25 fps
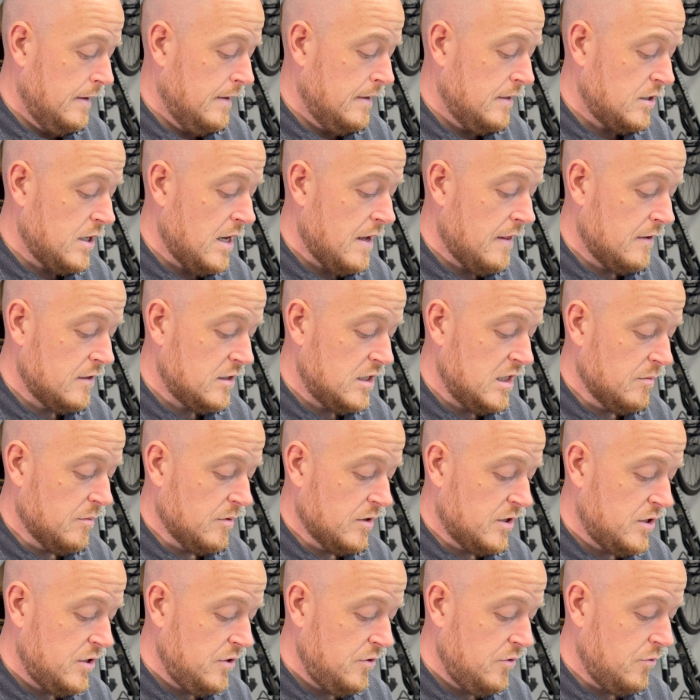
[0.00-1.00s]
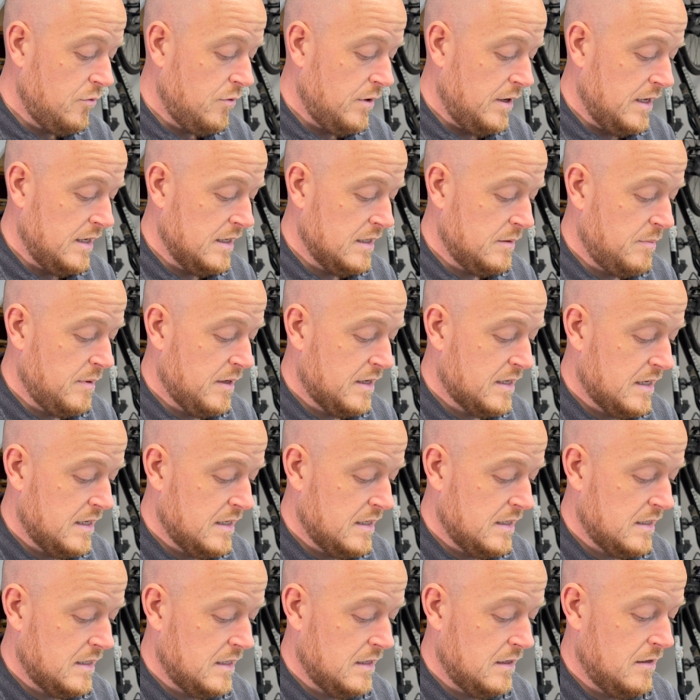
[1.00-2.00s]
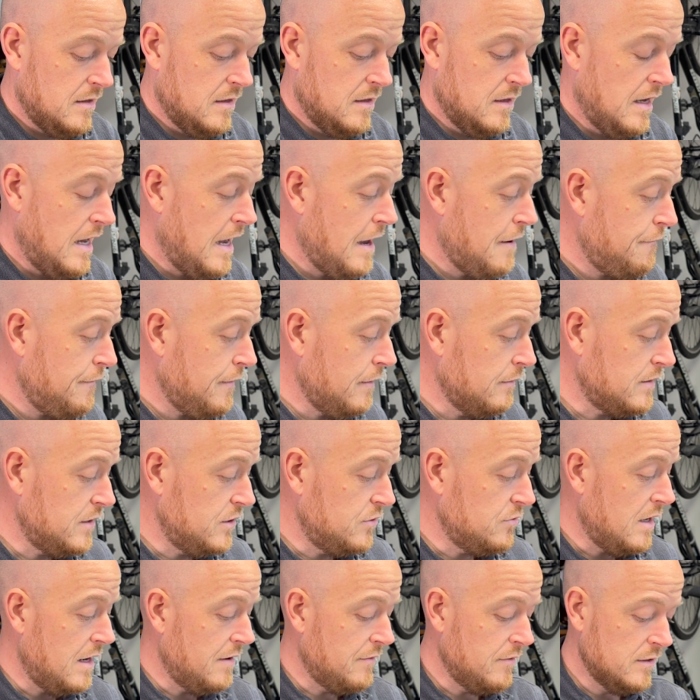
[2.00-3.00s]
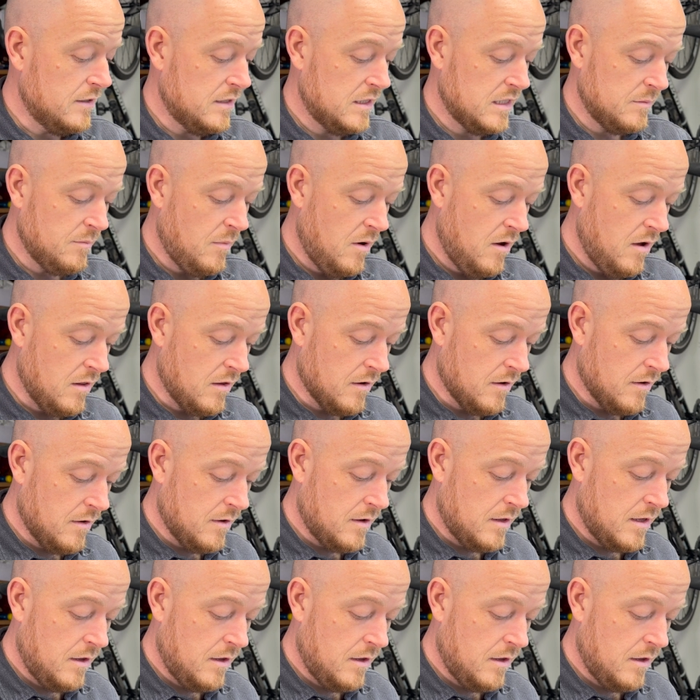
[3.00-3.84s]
Challenge number two is because the high frequency driver is smaller,